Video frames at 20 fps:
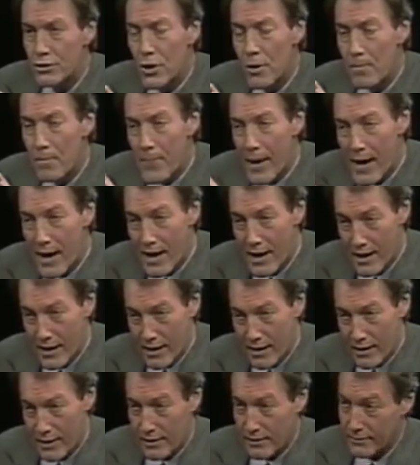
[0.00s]
to
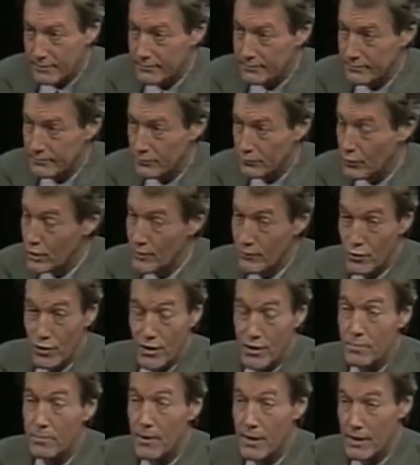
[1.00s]
pay whatever you
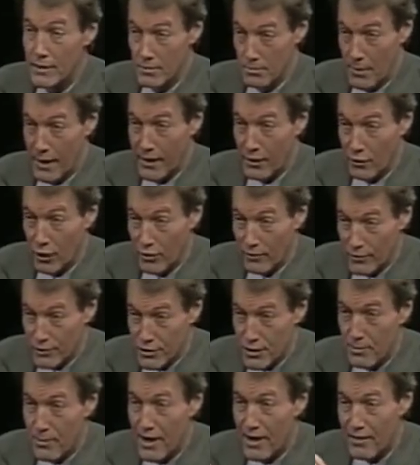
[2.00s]
had to pay to Michael Ovitz,
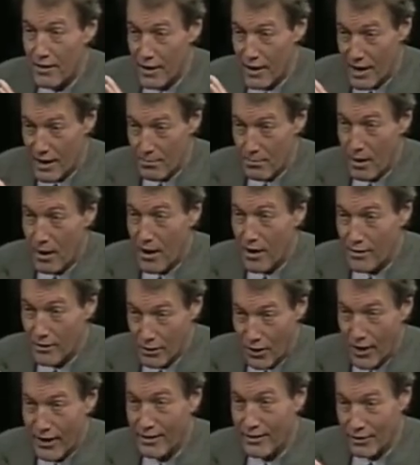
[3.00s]
somebody that I admire and
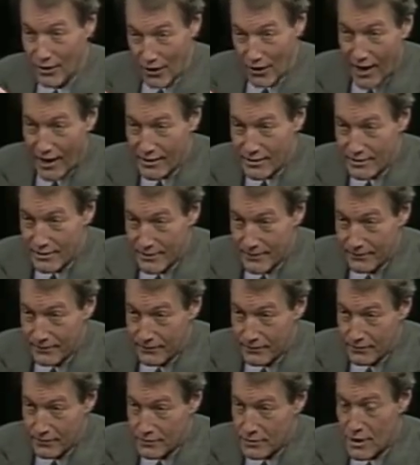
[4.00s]
like a lot,
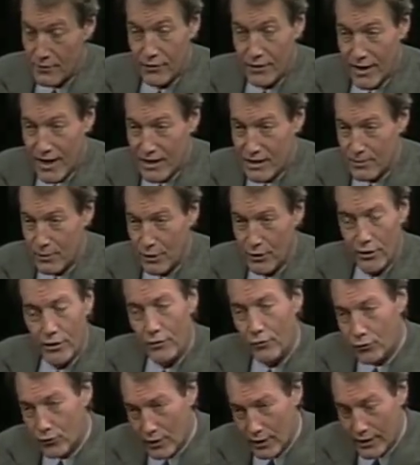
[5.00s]
Jeffrey Katzenberg I
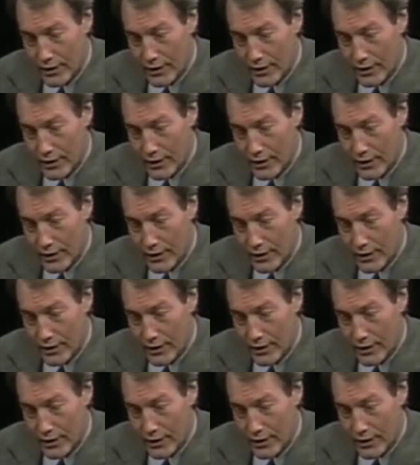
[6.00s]
don't